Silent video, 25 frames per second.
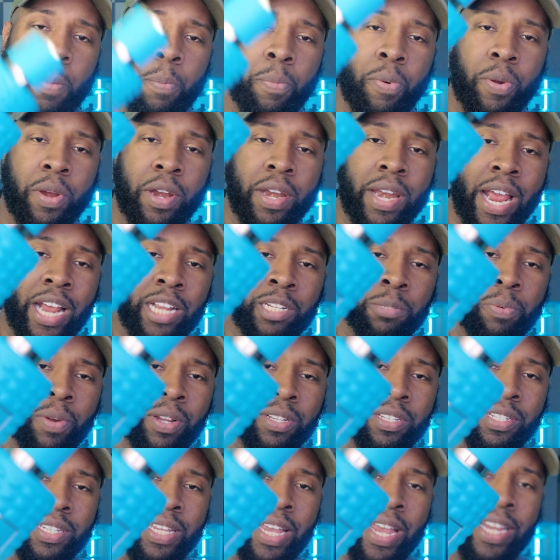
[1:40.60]
Pretty nice
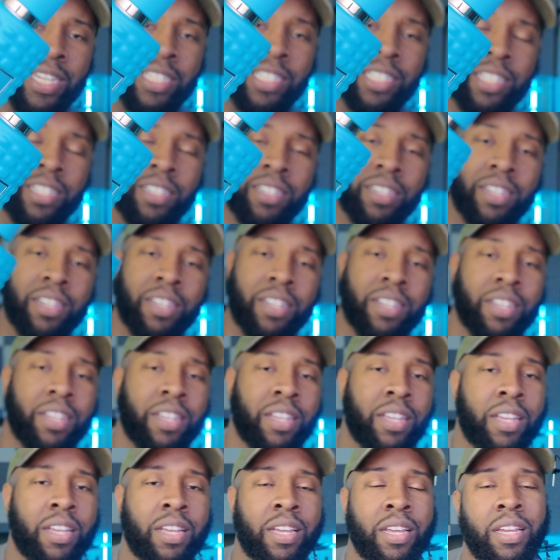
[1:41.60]
presentation.
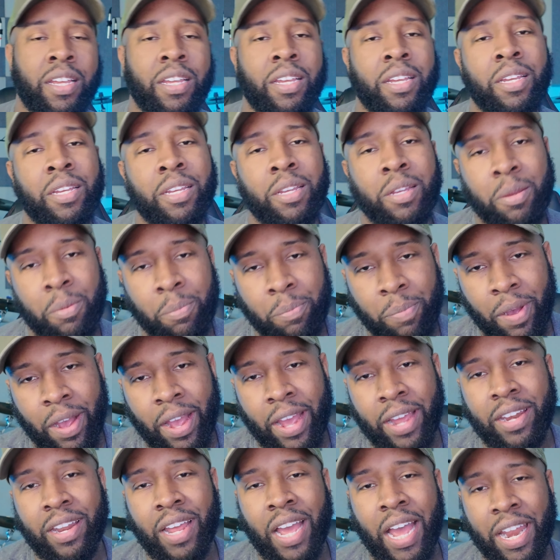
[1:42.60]

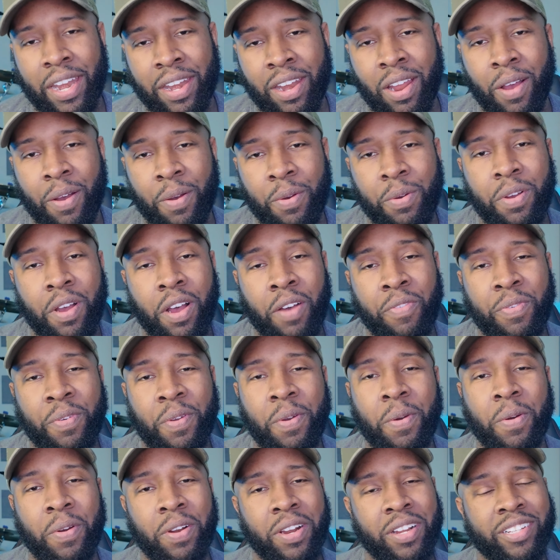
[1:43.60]
But I know, of
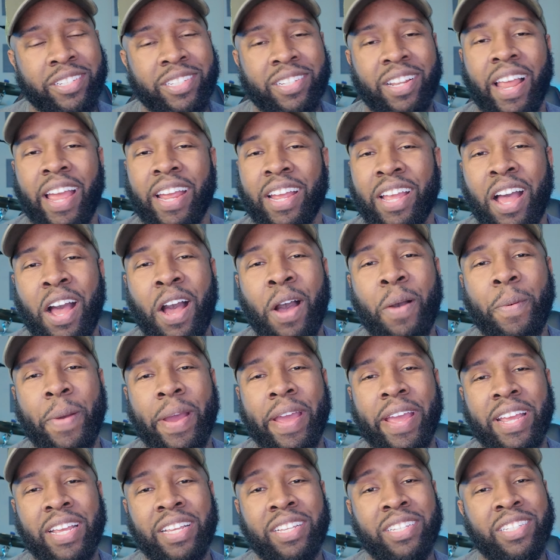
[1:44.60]
course, like
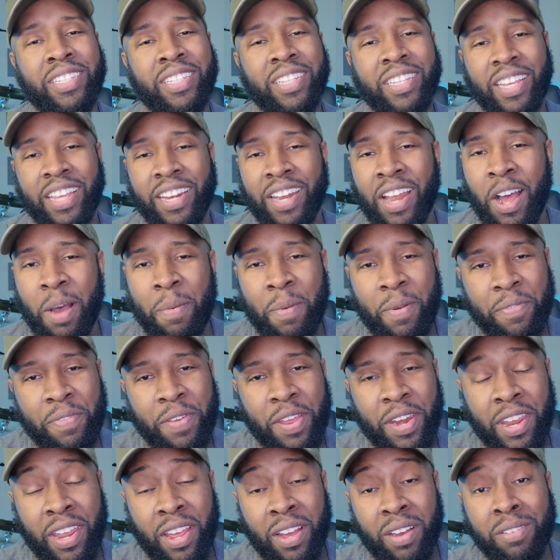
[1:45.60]
always in all my
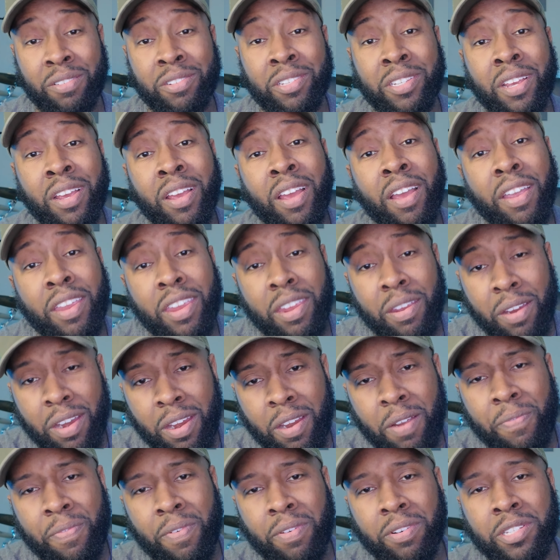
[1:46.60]
videos, you're
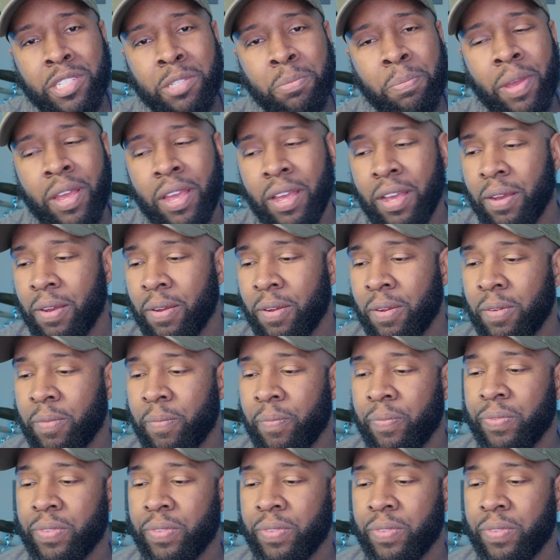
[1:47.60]
here for the smell.